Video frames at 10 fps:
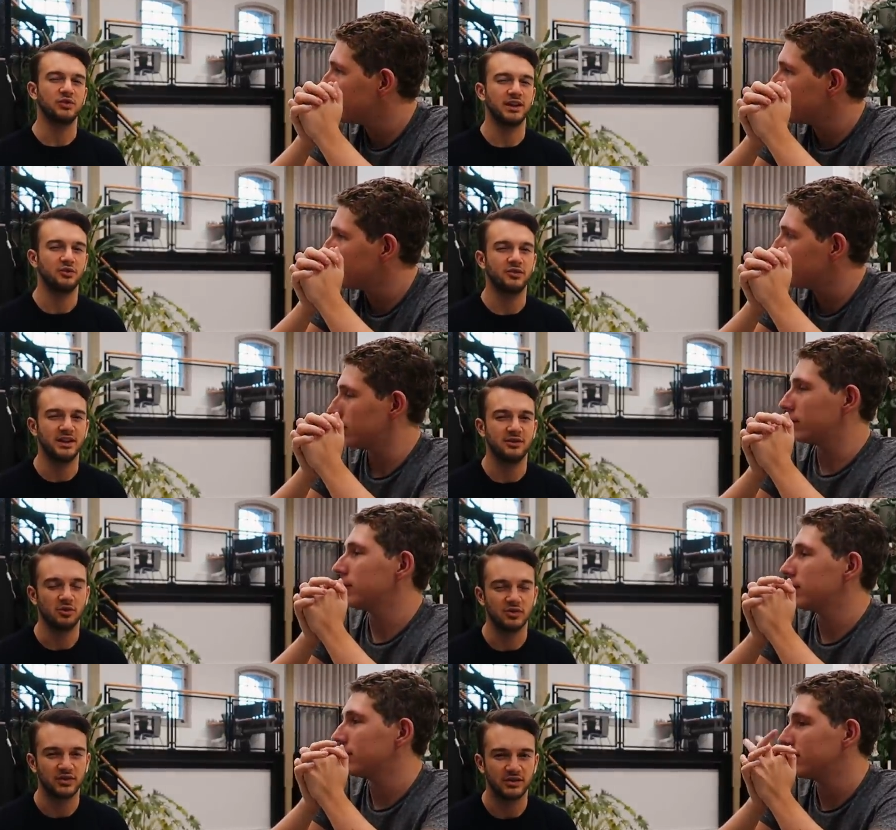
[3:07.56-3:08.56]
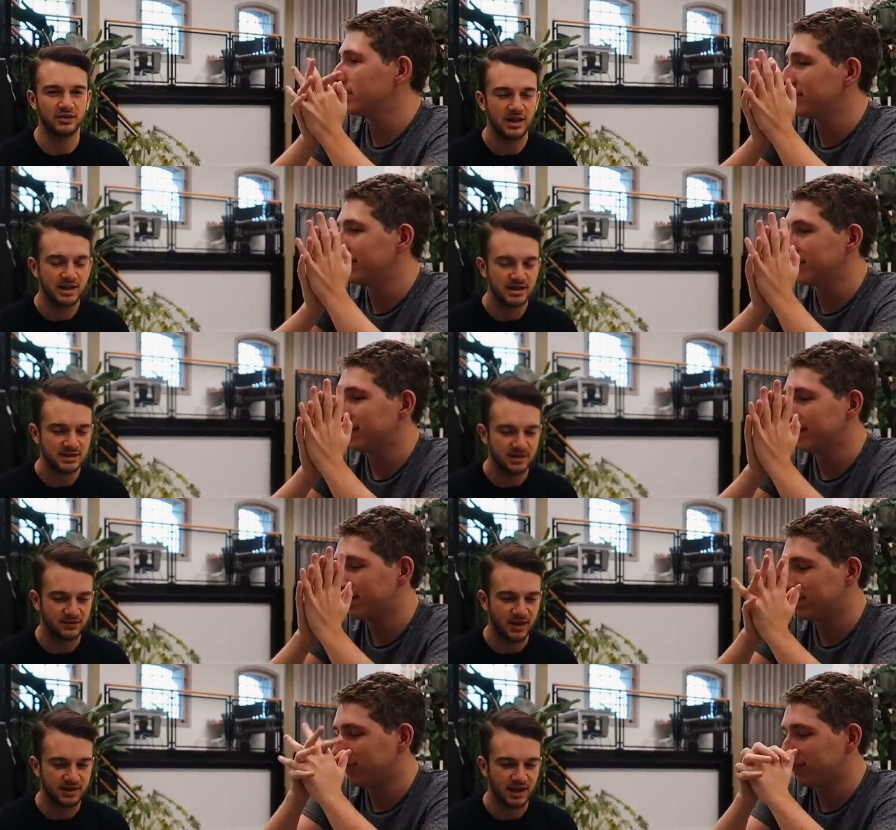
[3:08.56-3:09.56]
Speaker 1: of like already caught on to the
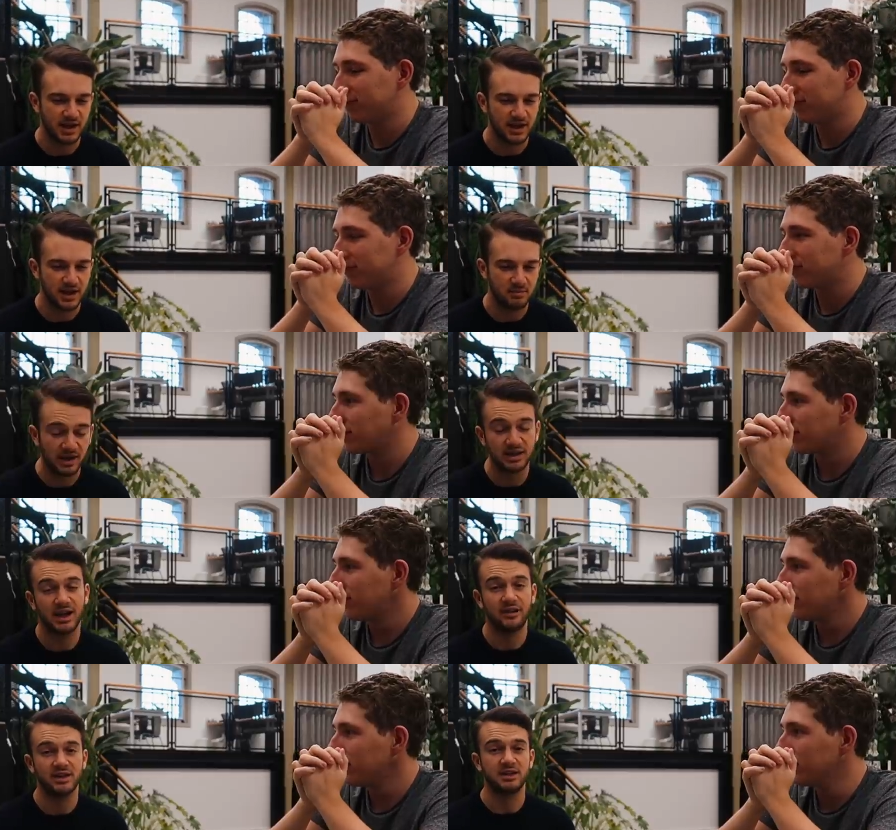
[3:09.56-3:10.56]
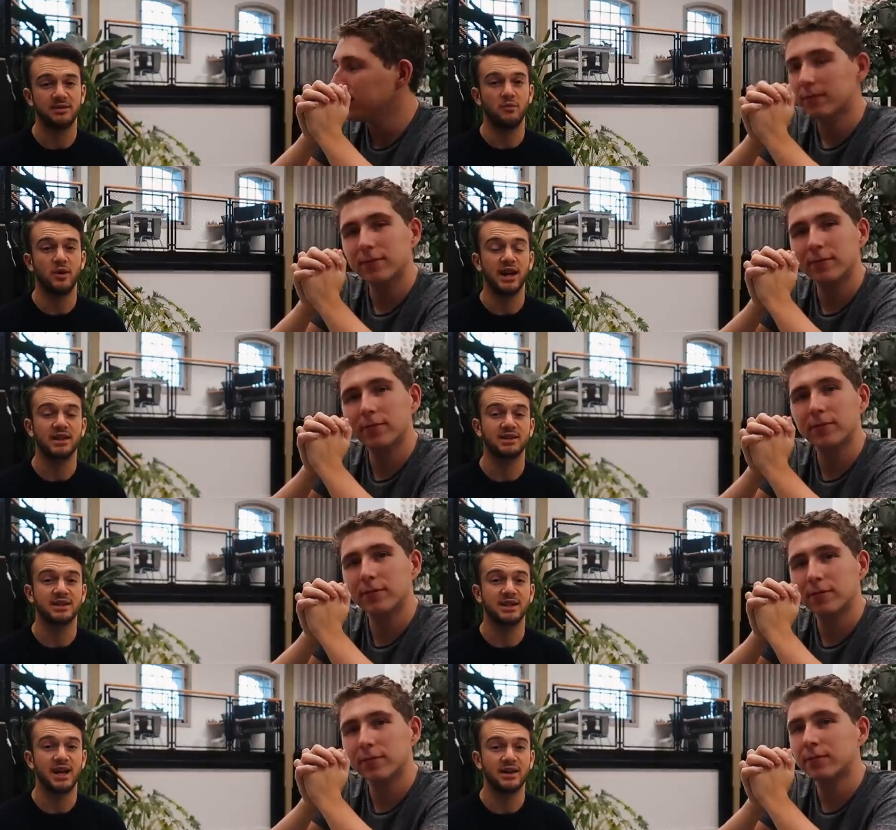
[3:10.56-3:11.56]
fact that uh, Bradley and I have actually been working
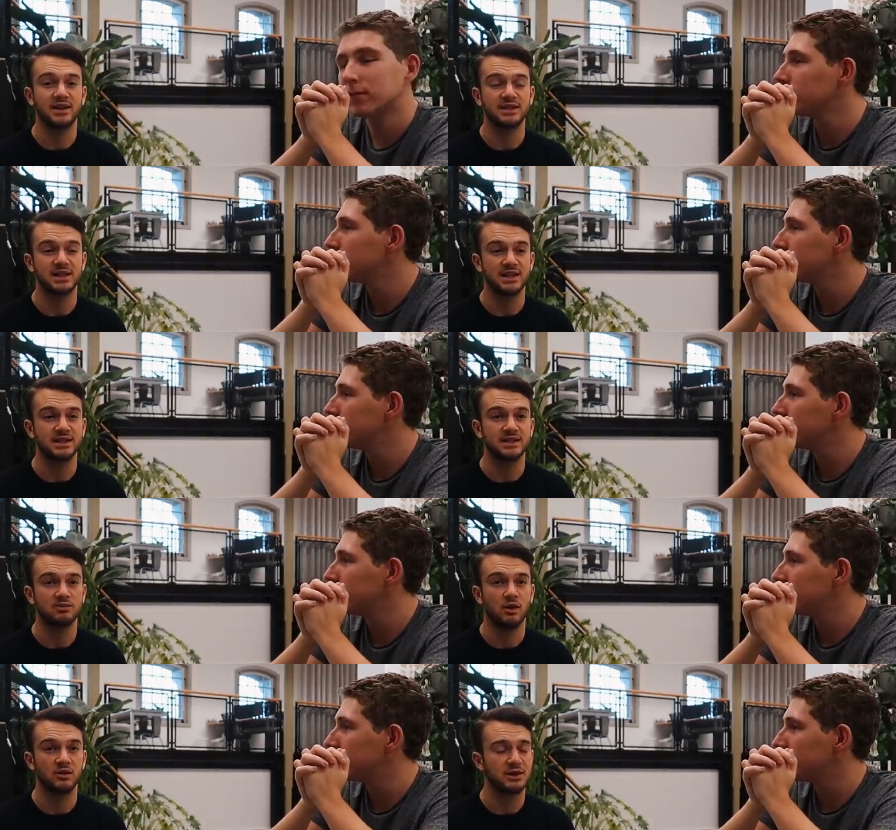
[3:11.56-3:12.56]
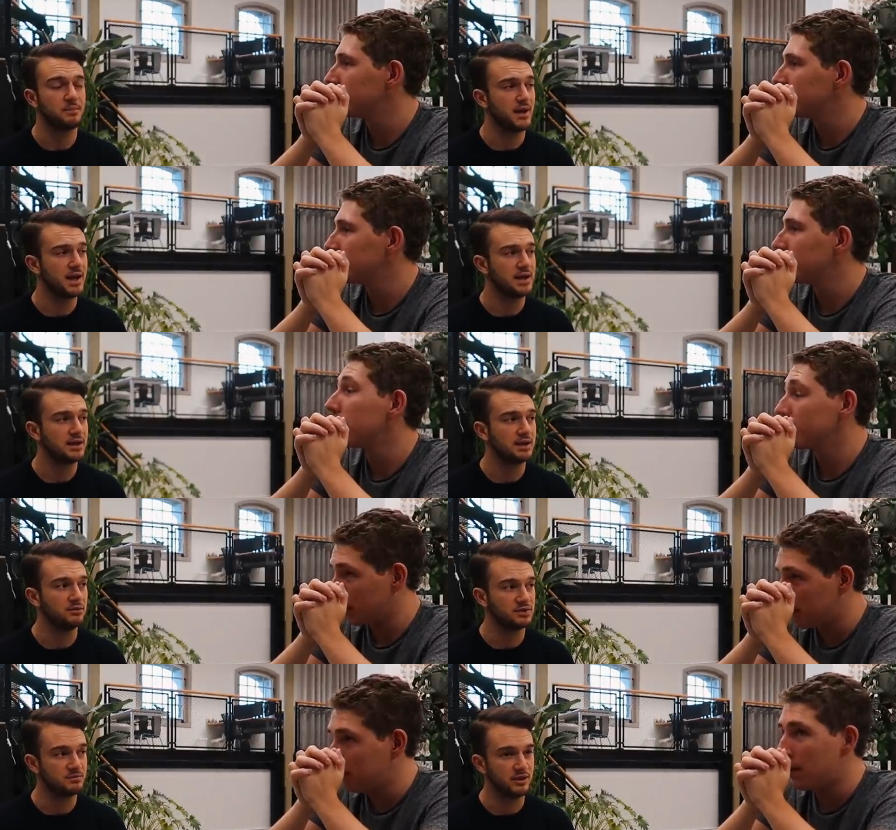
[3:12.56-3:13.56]
together since what was it May? It
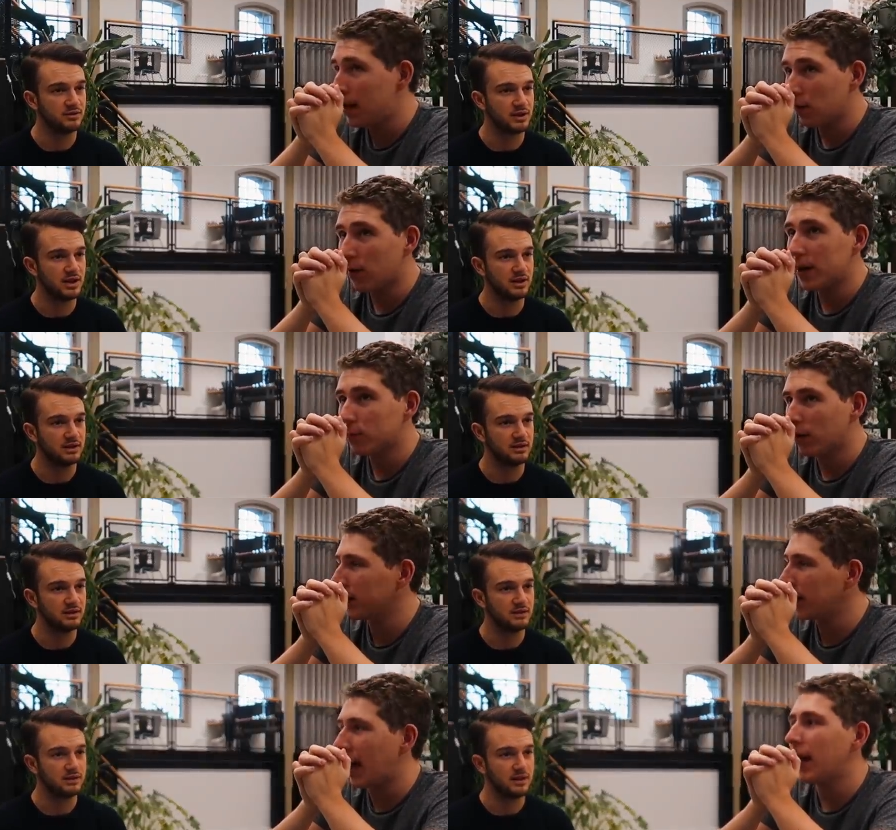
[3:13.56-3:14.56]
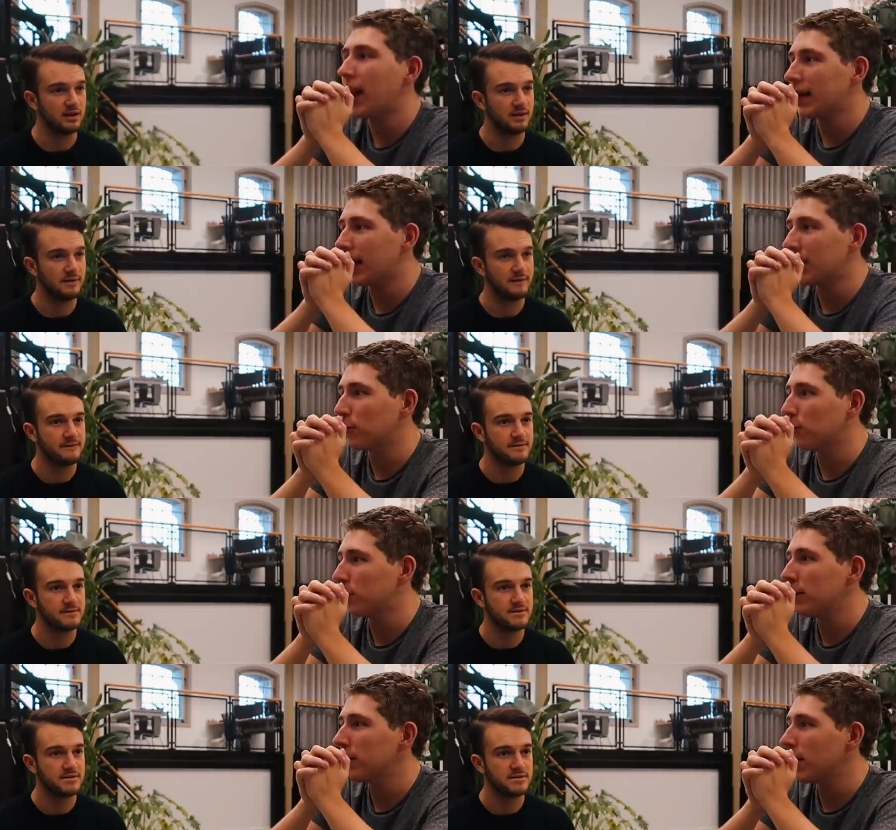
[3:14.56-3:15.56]
was
Speaker 2: May or April, I think late April
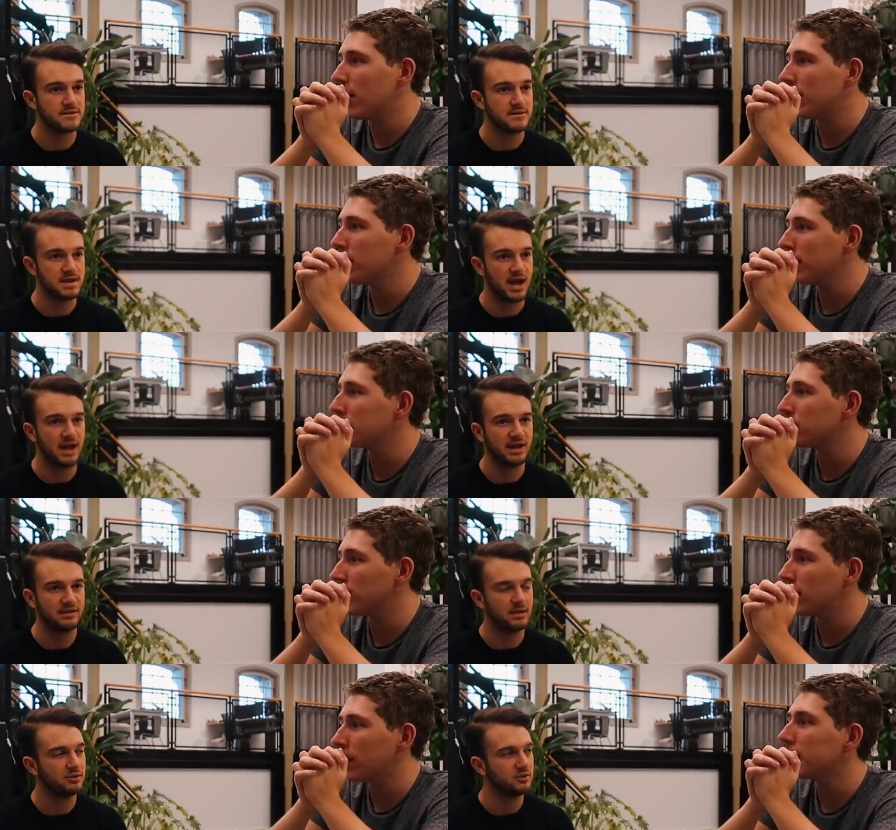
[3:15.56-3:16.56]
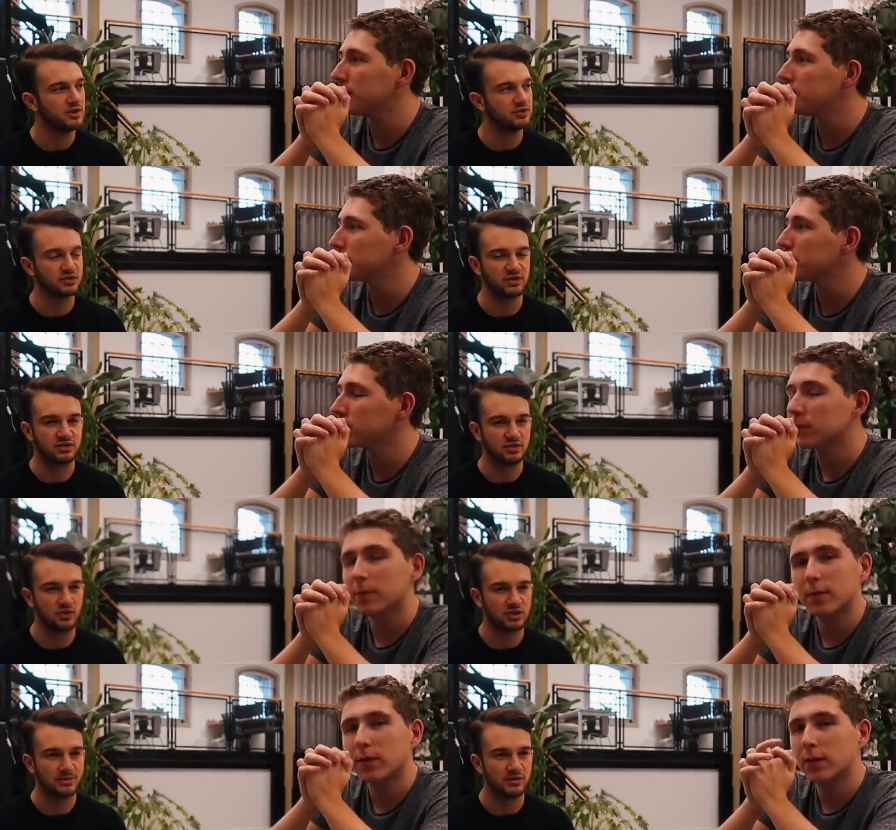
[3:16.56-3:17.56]
maybe, early May. Yeah, late April like we
Speaker 1: sort of
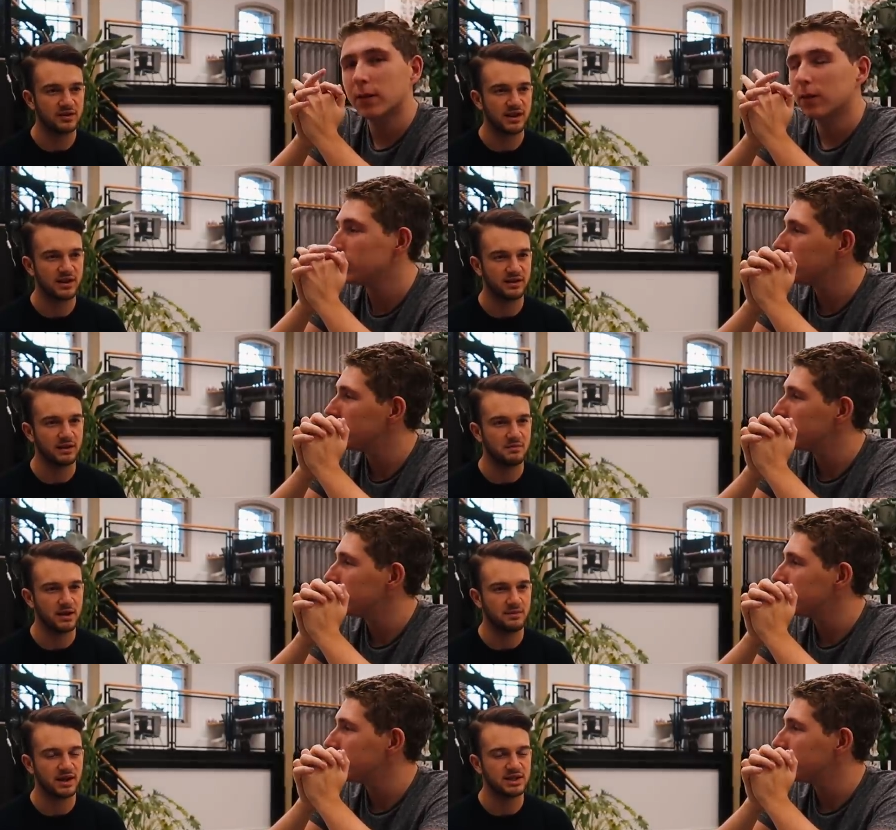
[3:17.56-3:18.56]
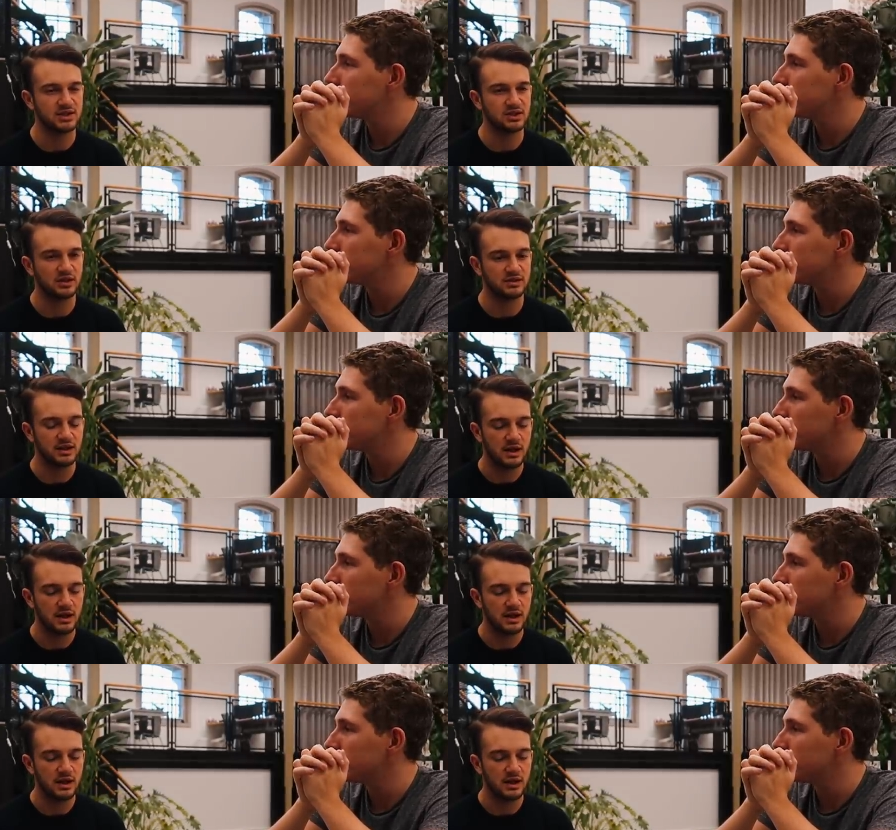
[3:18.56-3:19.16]
talked about it, and I think in May we actually started.